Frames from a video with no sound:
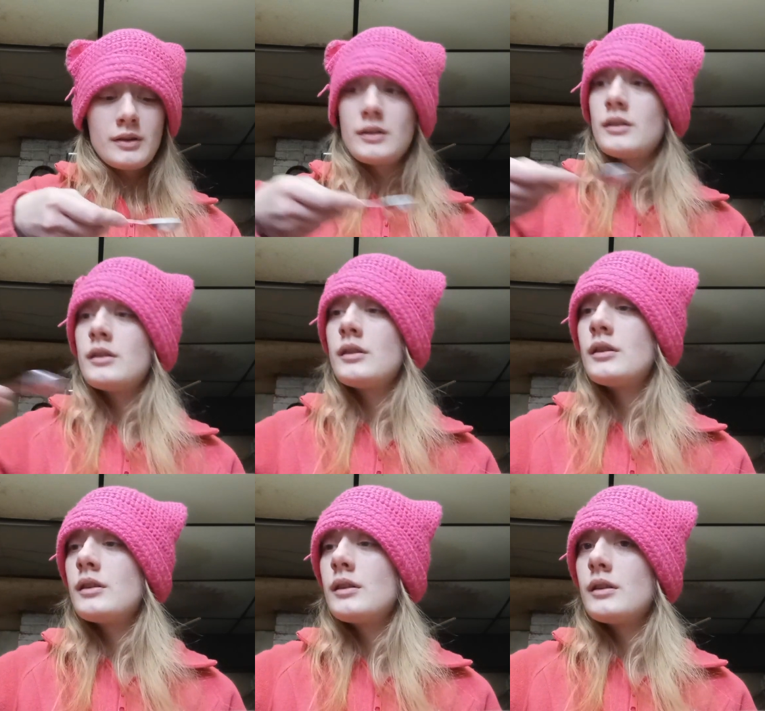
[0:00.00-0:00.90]

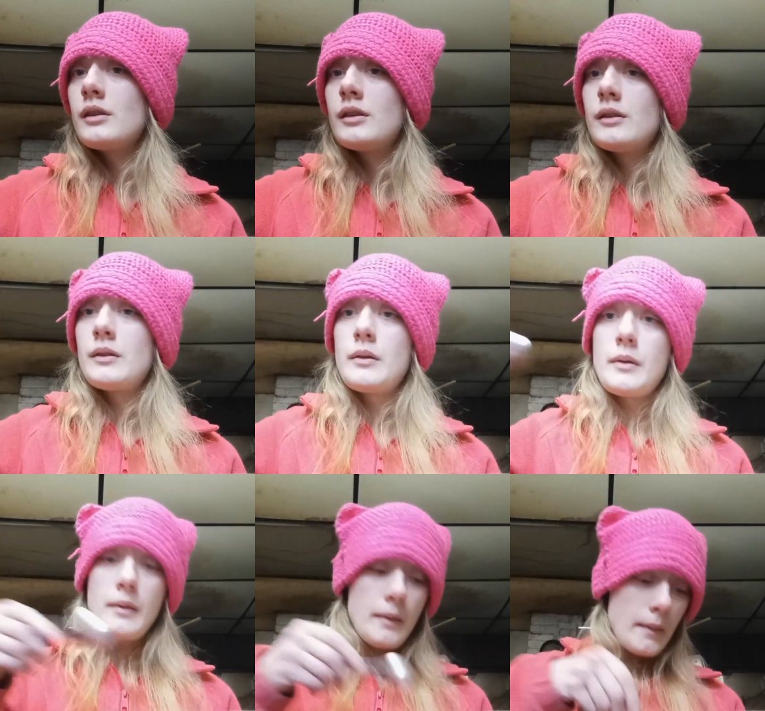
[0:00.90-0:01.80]

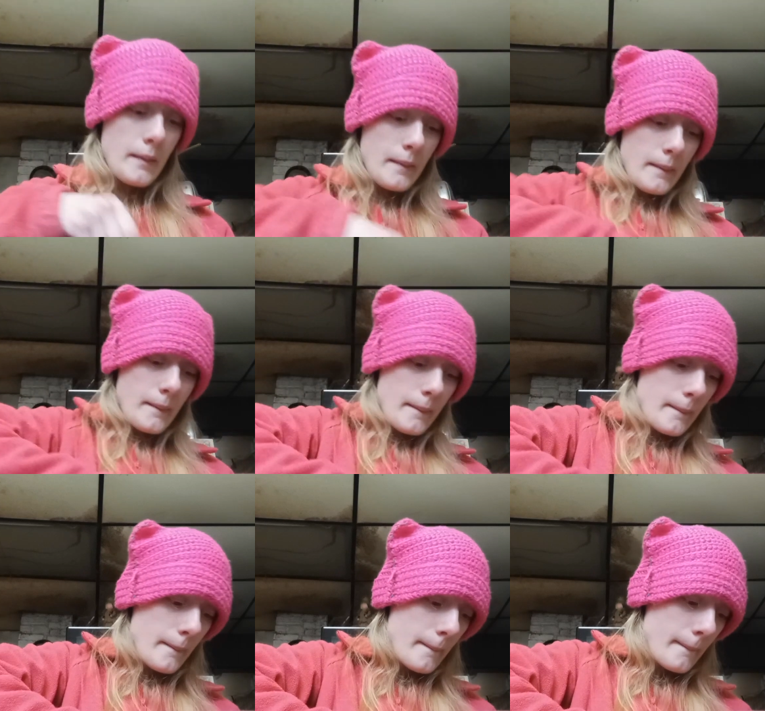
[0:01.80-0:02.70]

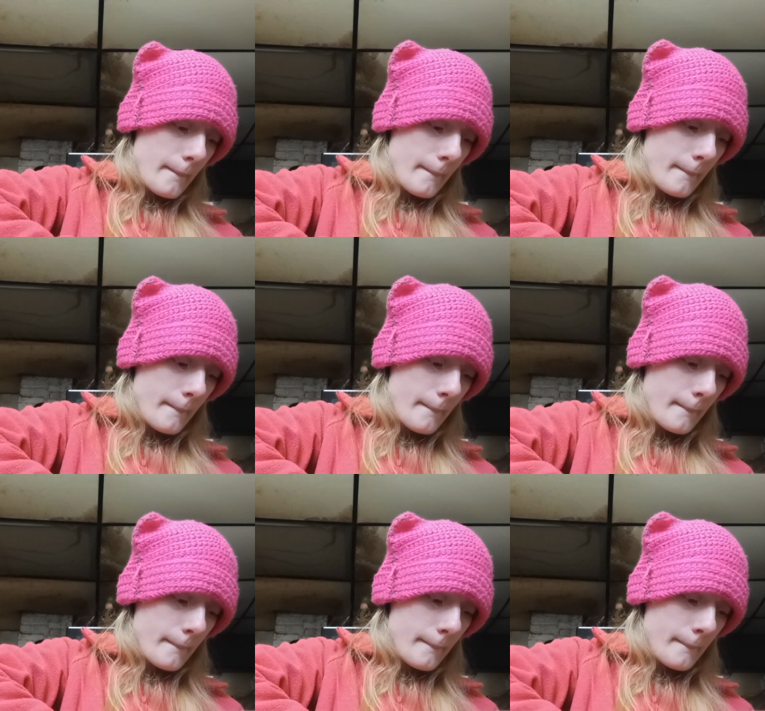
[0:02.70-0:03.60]

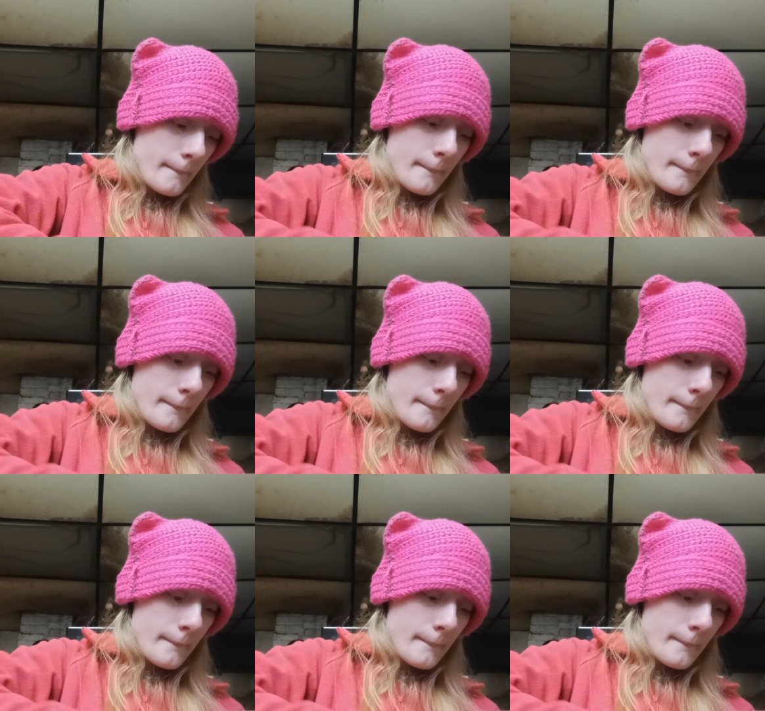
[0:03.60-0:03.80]
[no speech]